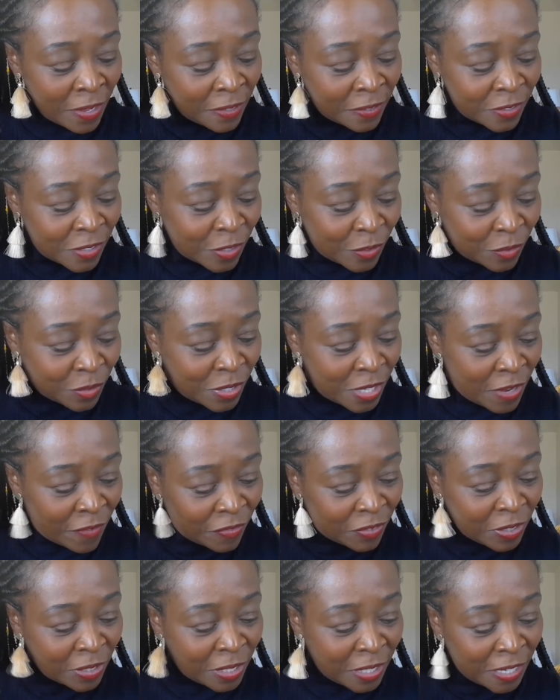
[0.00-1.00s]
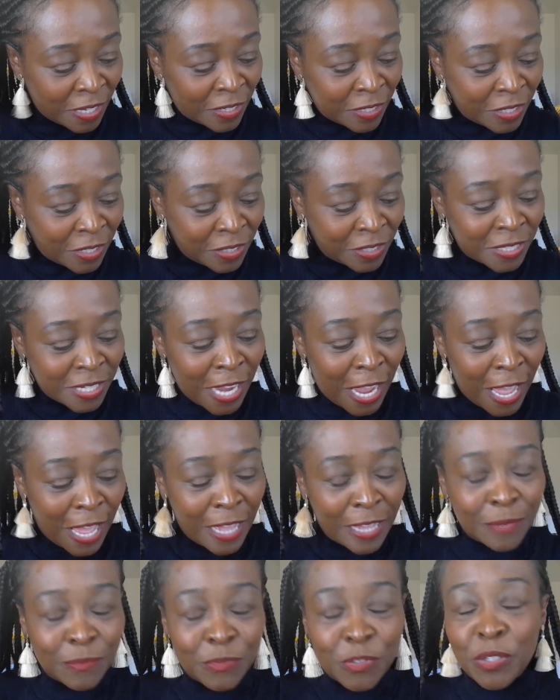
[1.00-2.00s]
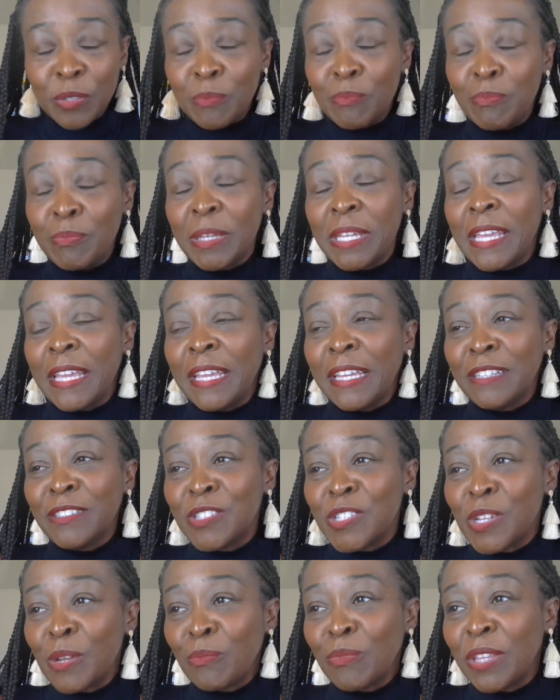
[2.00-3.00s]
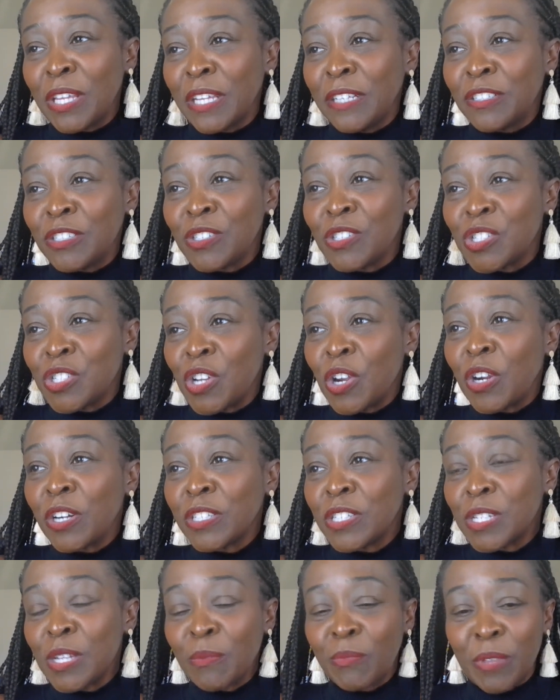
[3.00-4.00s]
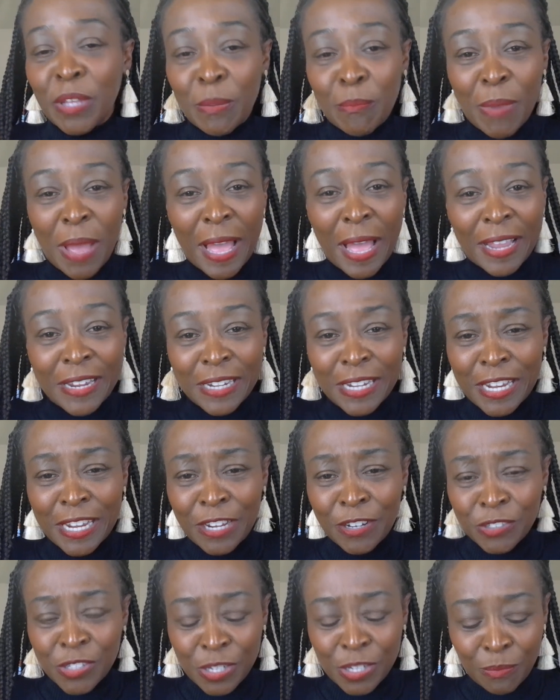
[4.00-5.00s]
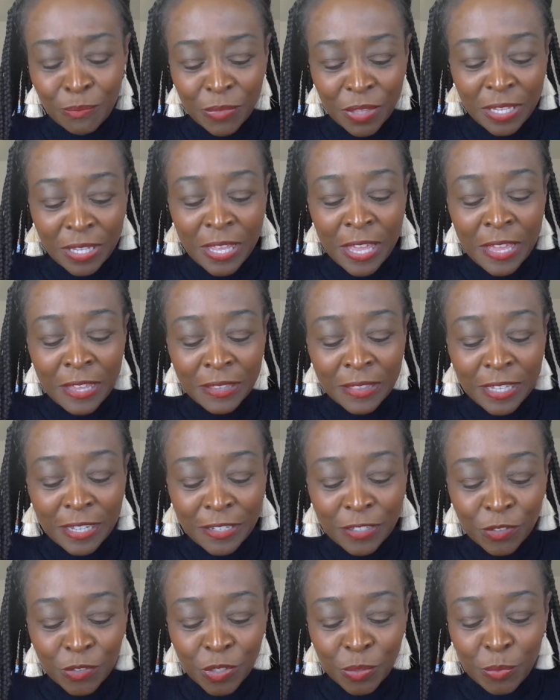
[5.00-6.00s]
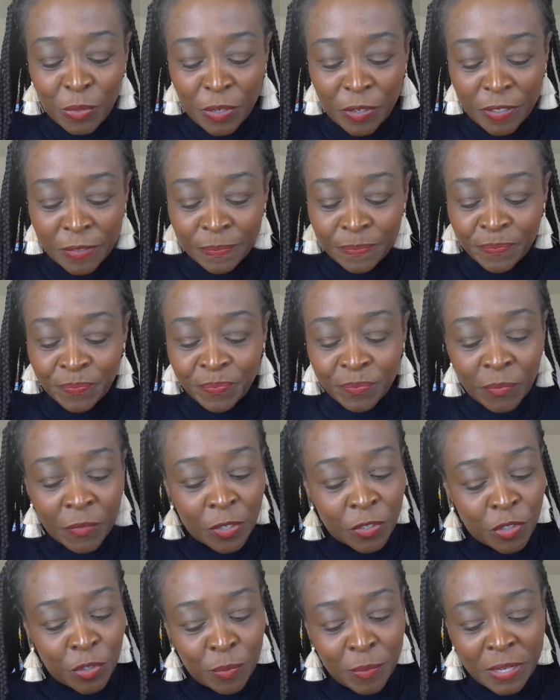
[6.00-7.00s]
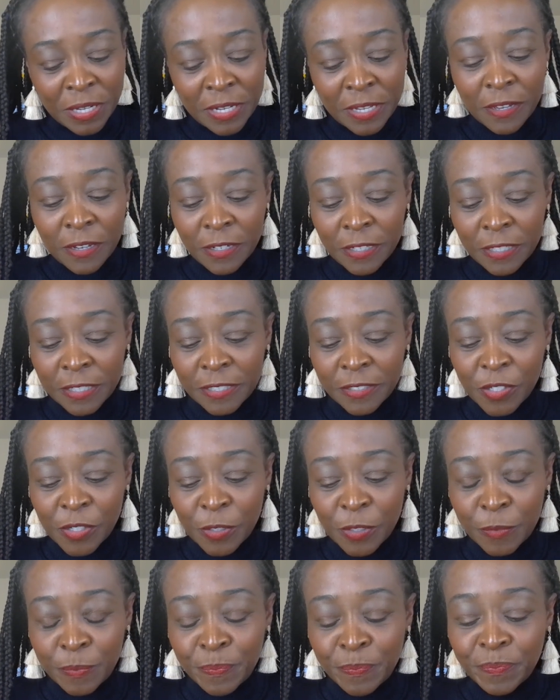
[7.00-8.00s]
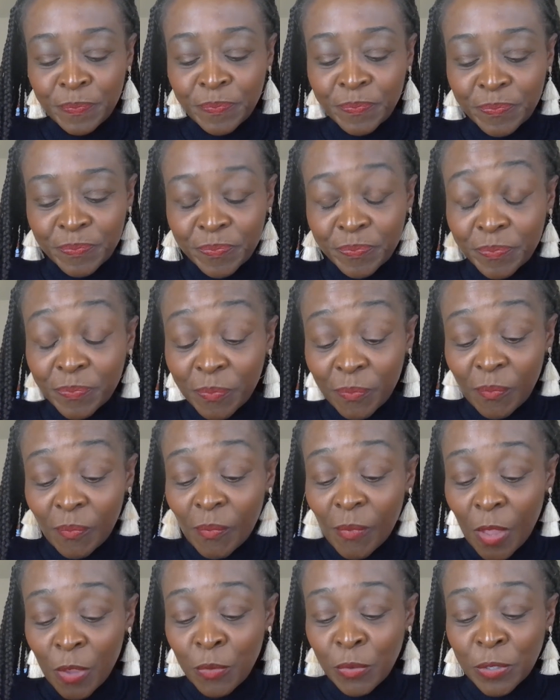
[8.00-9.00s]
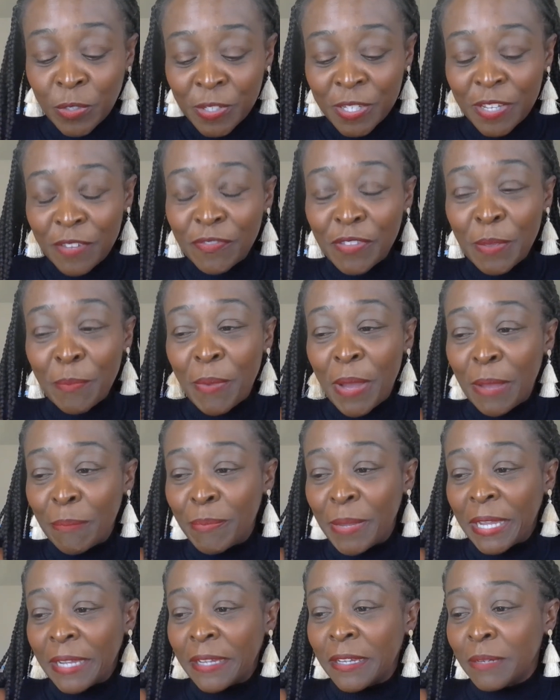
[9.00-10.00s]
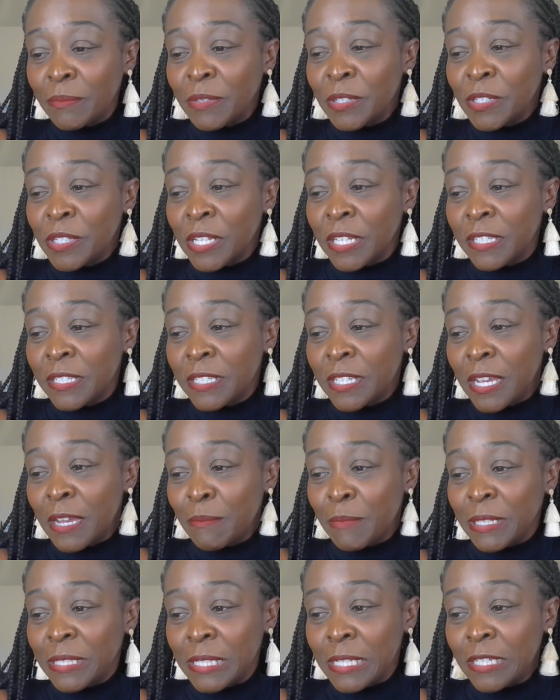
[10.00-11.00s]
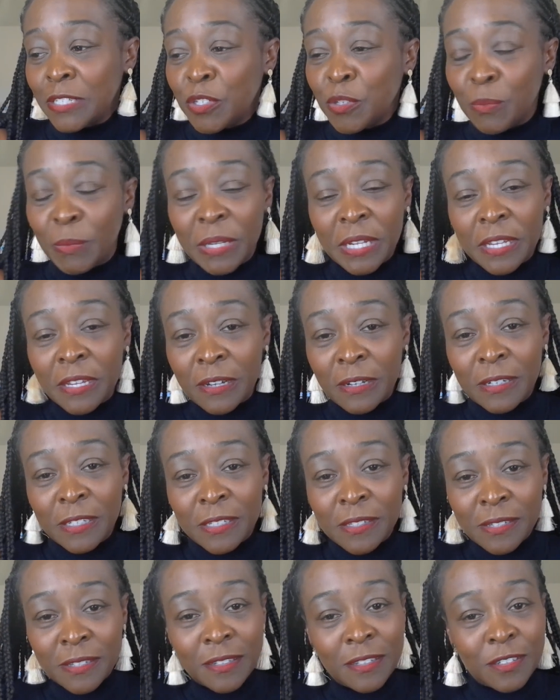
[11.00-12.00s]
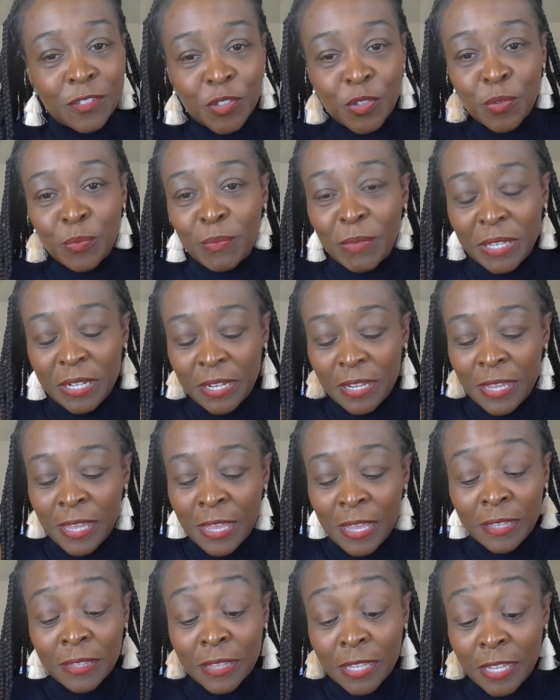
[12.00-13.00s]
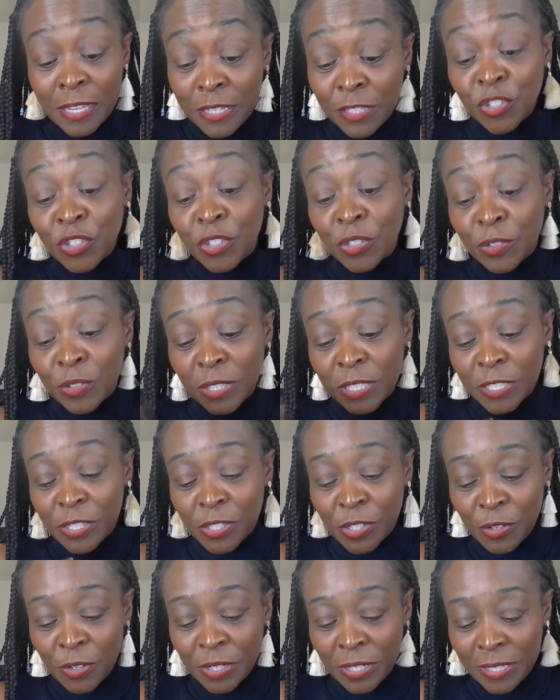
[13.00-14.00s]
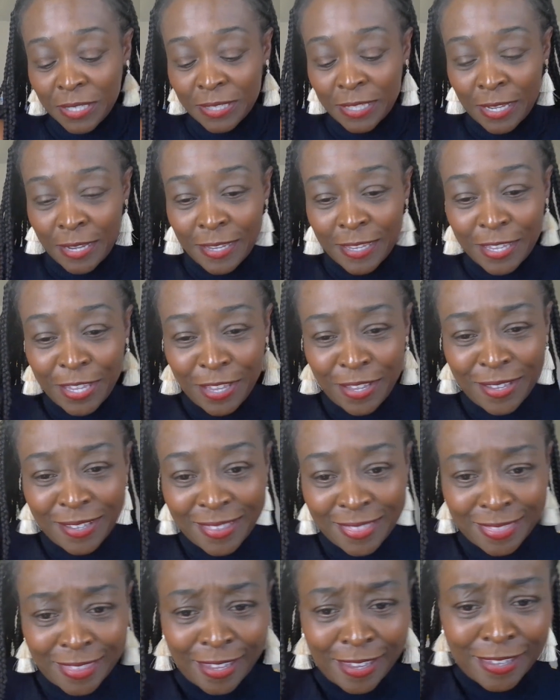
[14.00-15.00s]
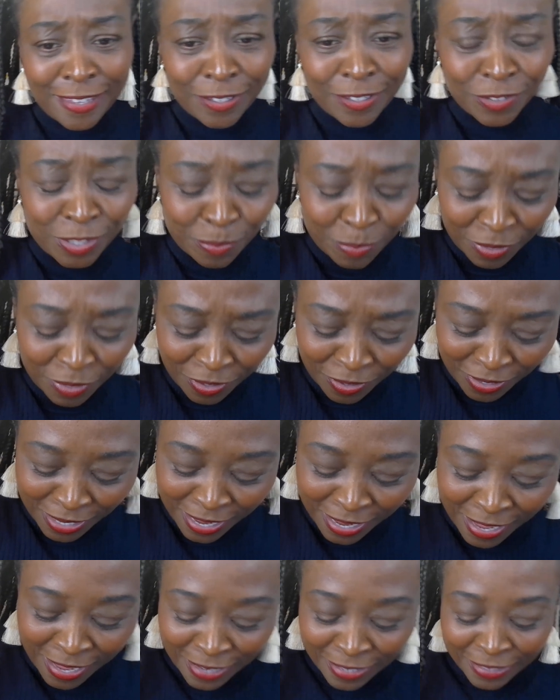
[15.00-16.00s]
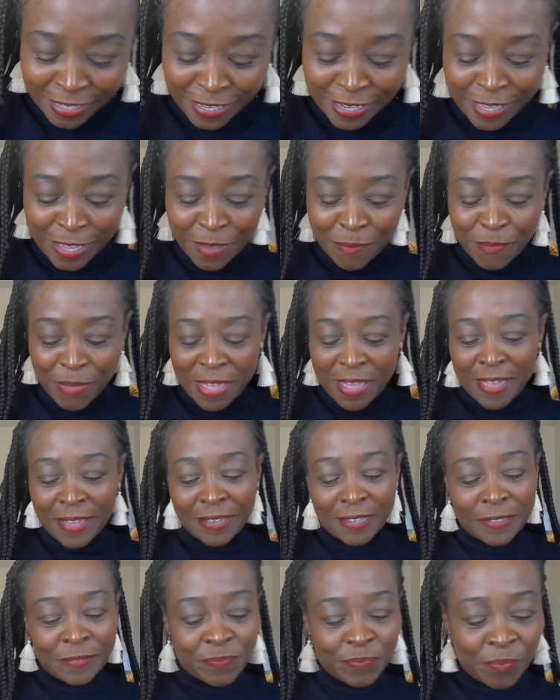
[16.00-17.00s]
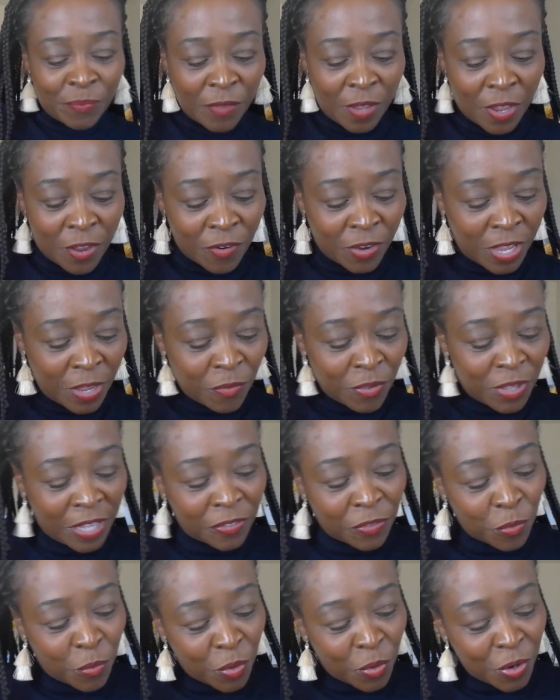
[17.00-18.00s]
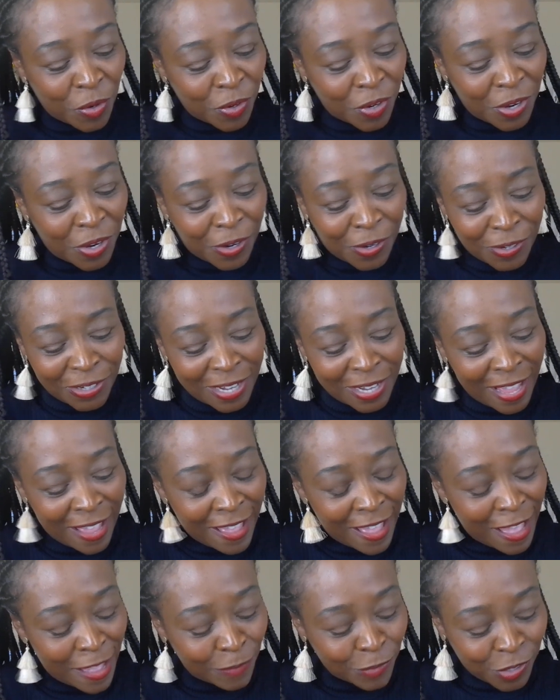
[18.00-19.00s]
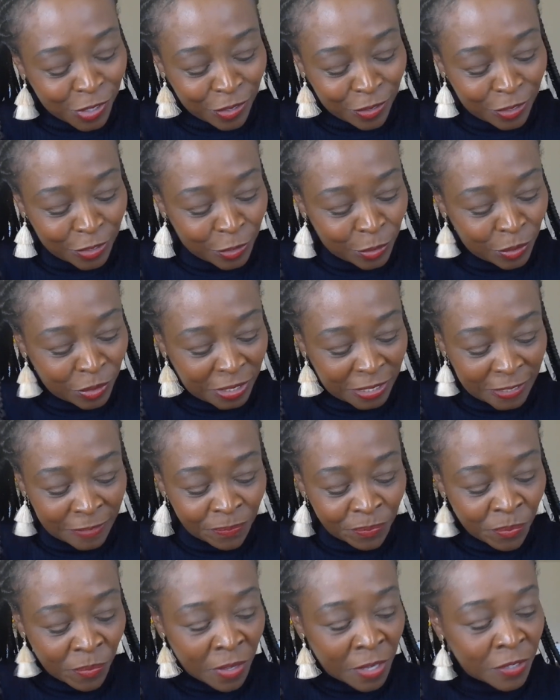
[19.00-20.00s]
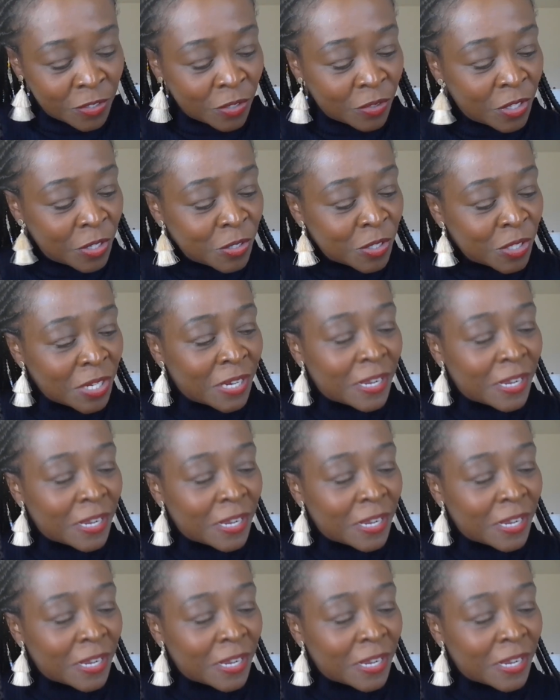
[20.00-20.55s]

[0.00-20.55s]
so definitely a good time to begin something to start something pioneer something thank you spirit too many cards so We'll see if they pop back up because anytime I say too many cards and there are too many, they generally circulate. Thank, thank you, Spirit. They come back. Okay, we got the world card. Absolutely. So there's an